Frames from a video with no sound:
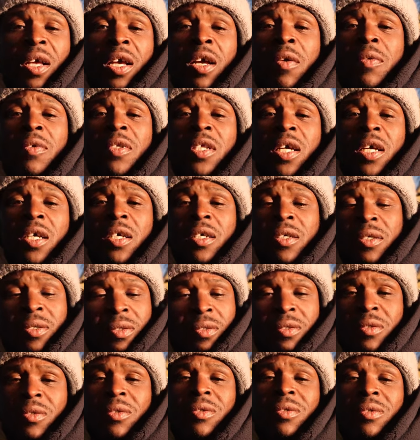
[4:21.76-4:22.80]

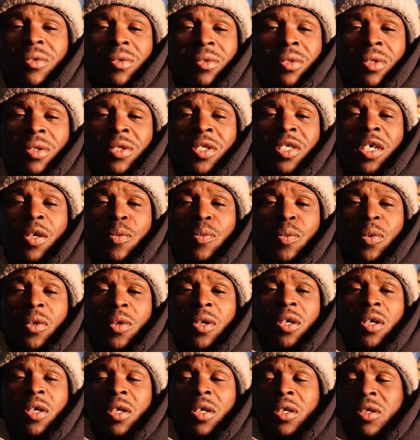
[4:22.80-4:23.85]
Everything, except
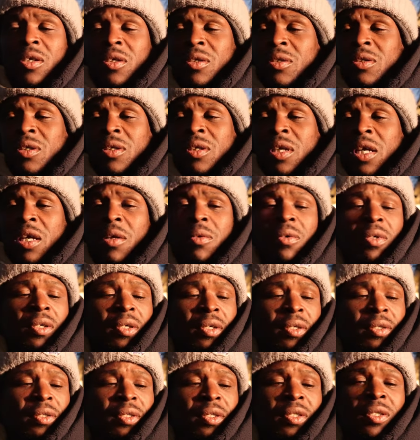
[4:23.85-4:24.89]
for uh,
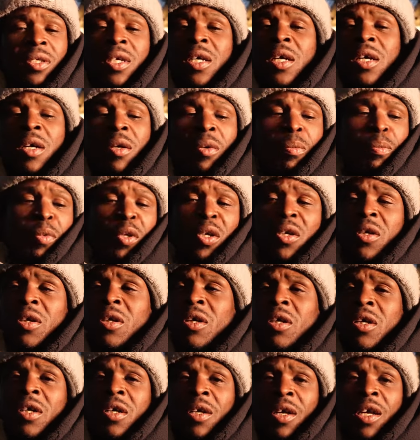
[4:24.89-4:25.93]
heroin,
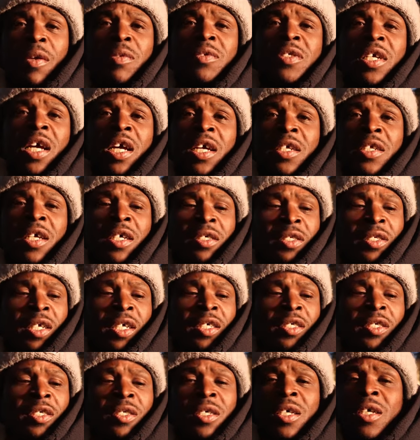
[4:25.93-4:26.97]
beer, everything that's,
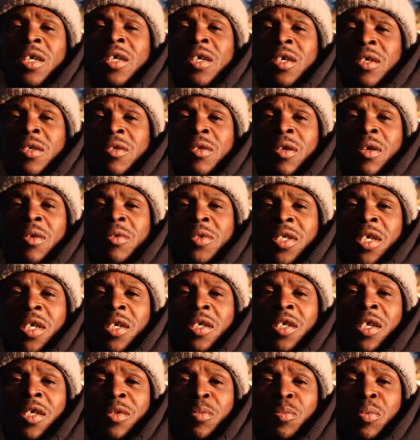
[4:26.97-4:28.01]
that's, you know what I'm
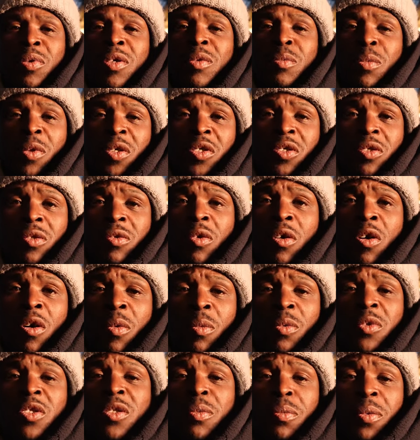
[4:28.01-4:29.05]
saying, that's pretty much
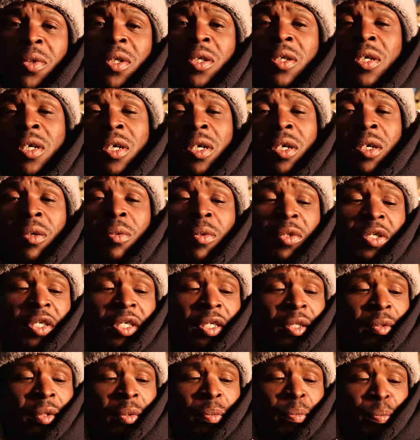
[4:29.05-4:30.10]
normal to me, which
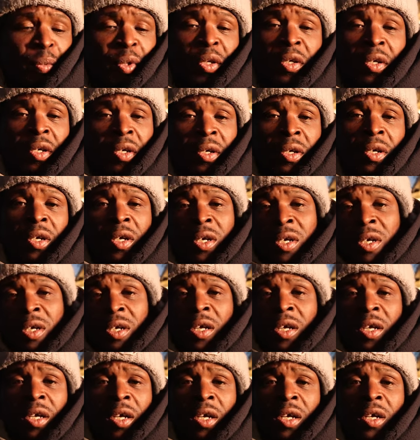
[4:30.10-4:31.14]
is beer,
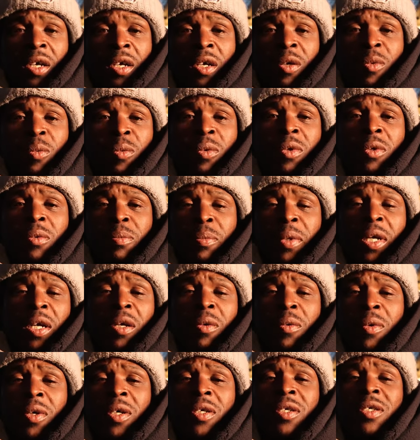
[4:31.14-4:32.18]
uh,
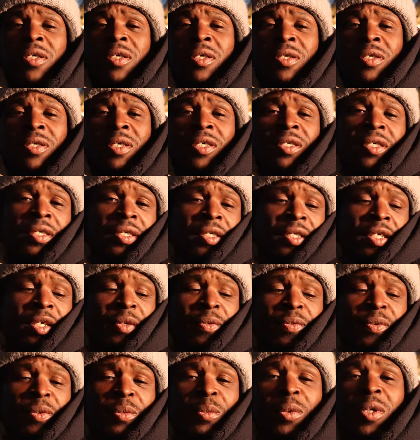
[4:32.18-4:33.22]
marijuana, because it's
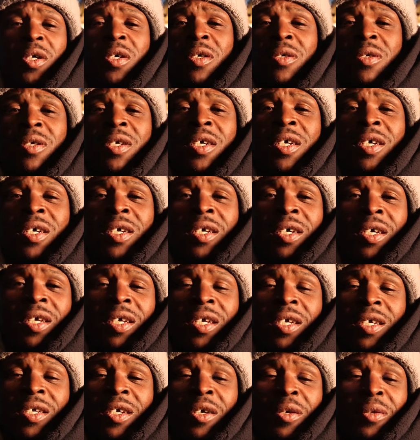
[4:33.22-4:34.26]
coming from the earth,
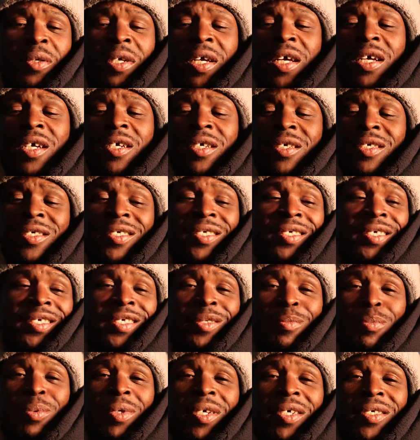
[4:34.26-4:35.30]
and cocaine, because
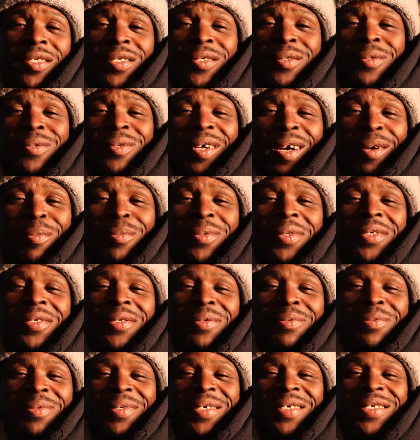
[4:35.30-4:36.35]
it's a plant too. I
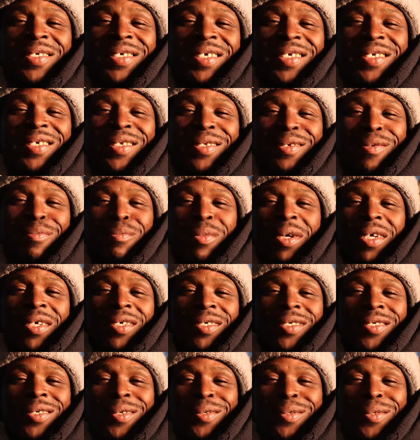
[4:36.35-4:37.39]
mean, it's just a little
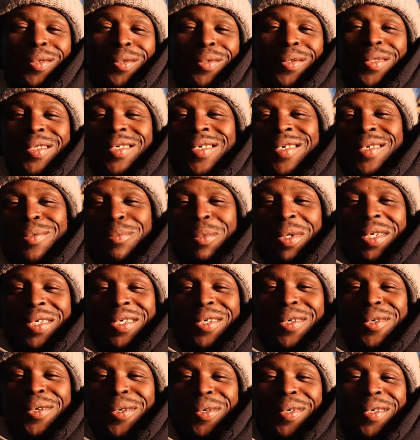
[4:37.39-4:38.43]
baking soda on it. It make
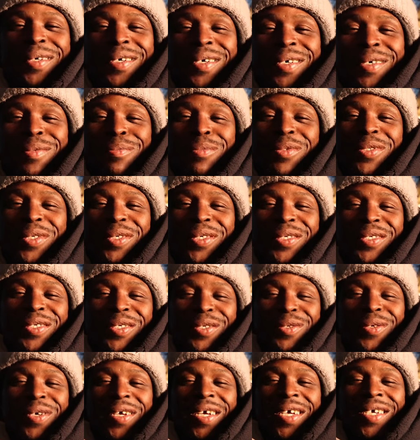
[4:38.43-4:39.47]
it hard. I'm trying to
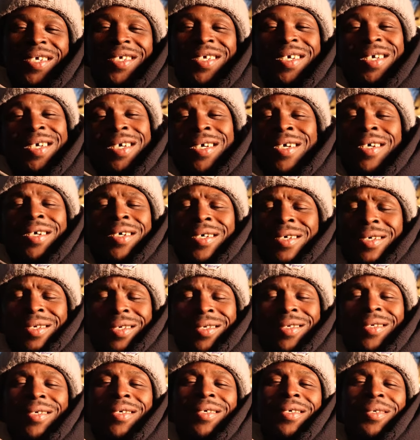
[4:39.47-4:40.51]
crack
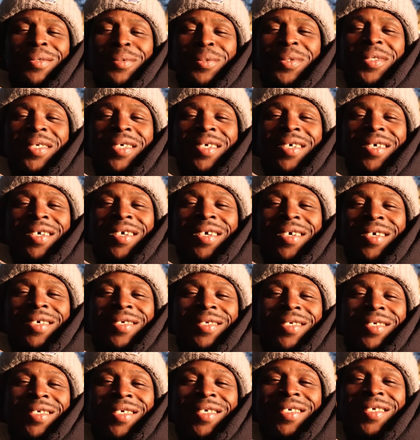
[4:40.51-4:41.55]
you know what I'm saying?
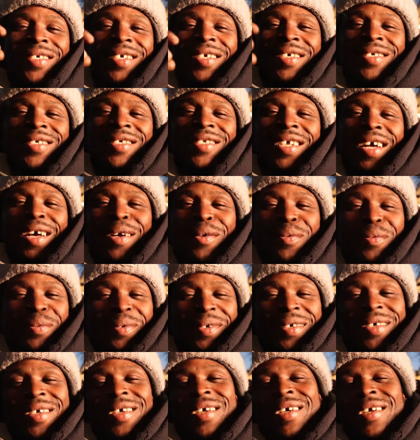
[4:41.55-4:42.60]
It's just, it's not,
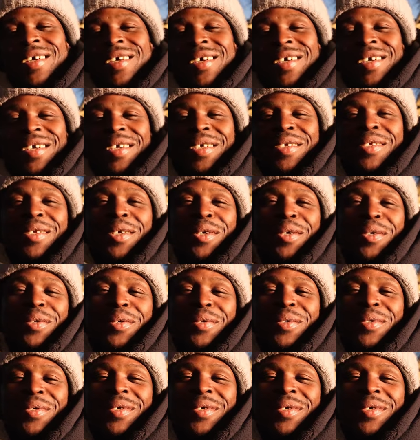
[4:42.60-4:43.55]
you know.